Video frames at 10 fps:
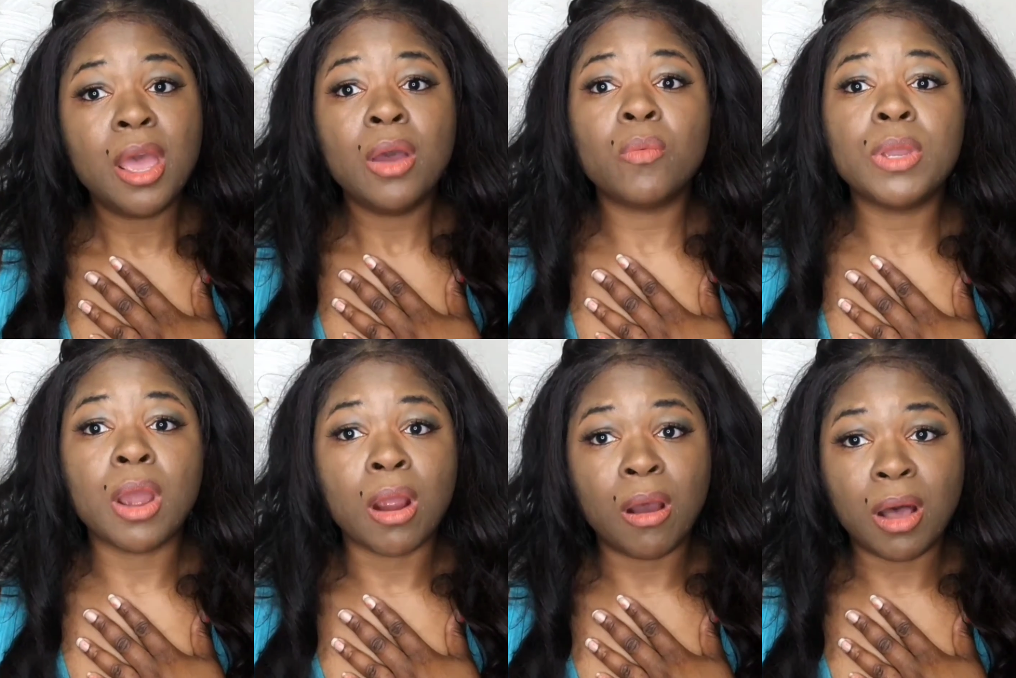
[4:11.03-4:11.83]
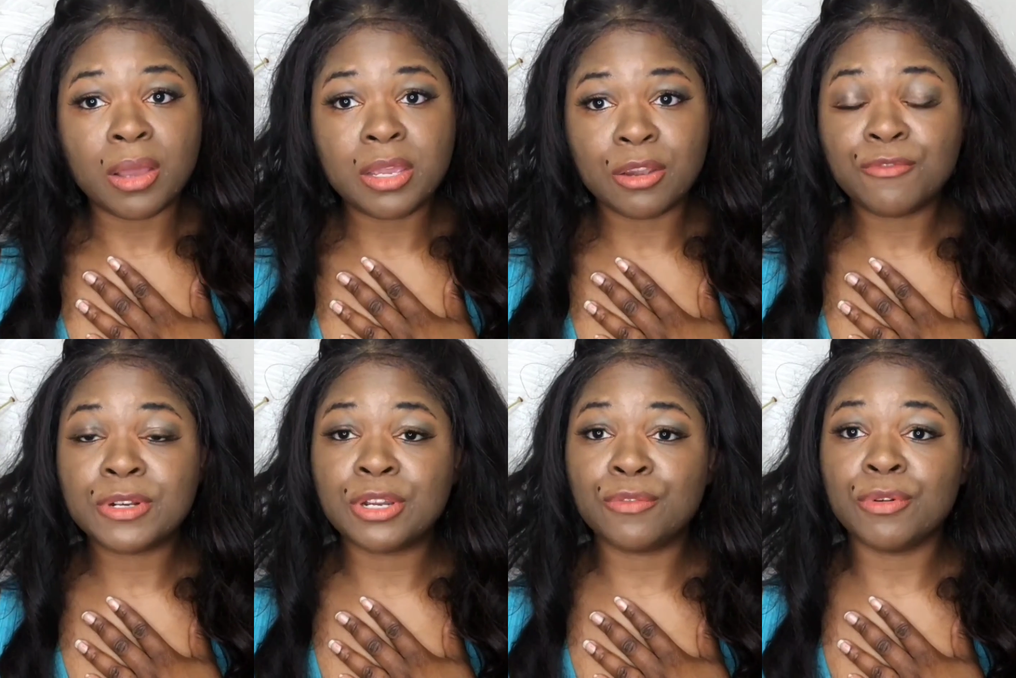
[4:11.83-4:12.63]
we are all here for
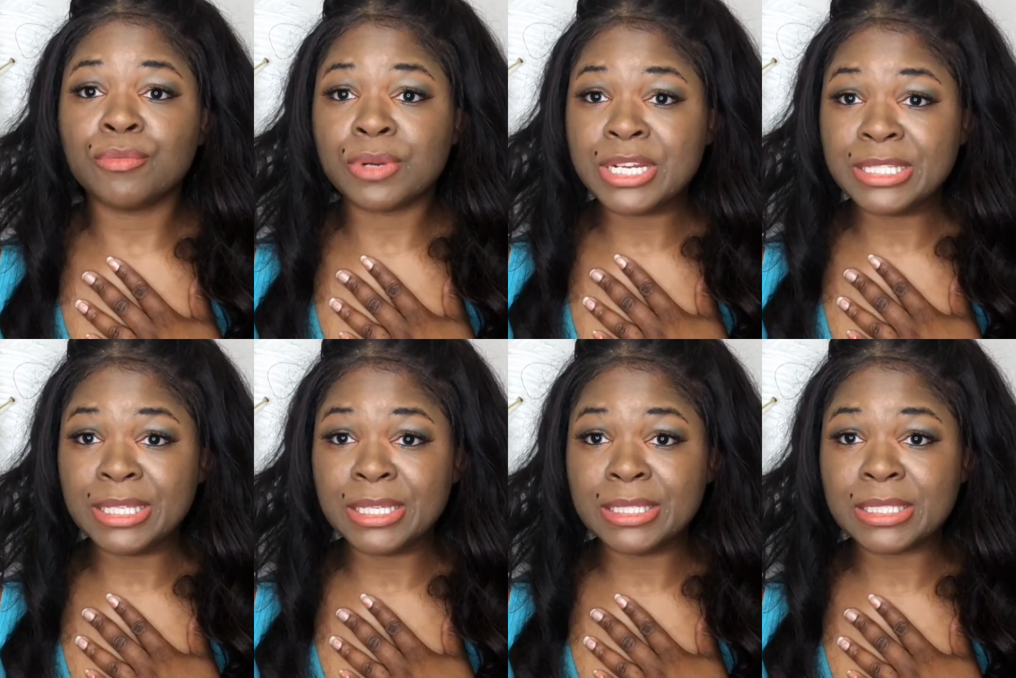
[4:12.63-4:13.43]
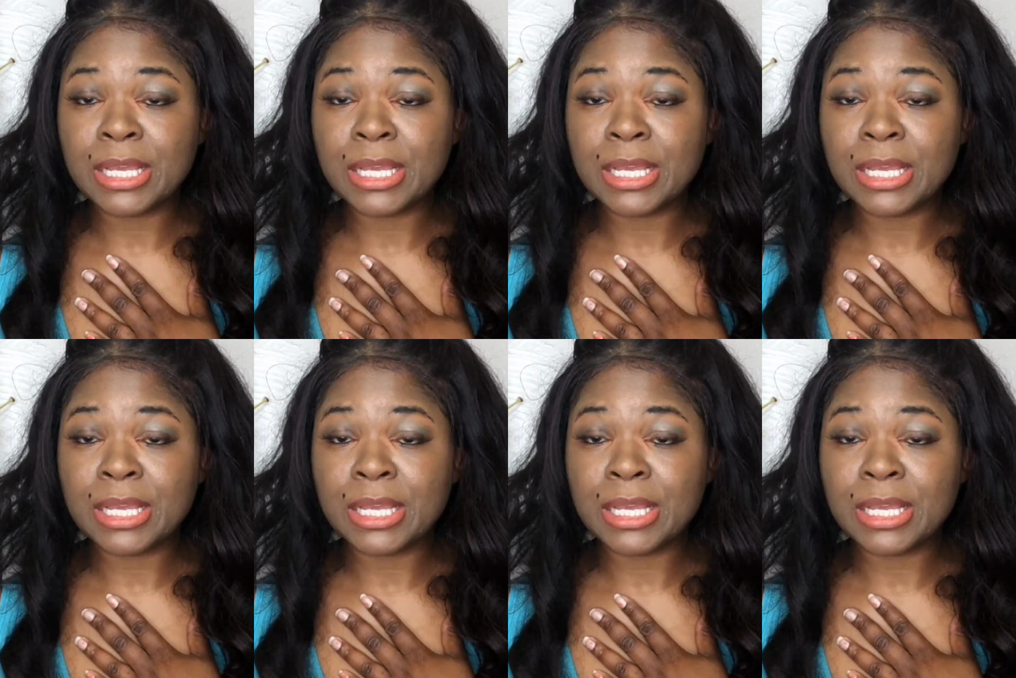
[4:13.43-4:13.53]
different reasons.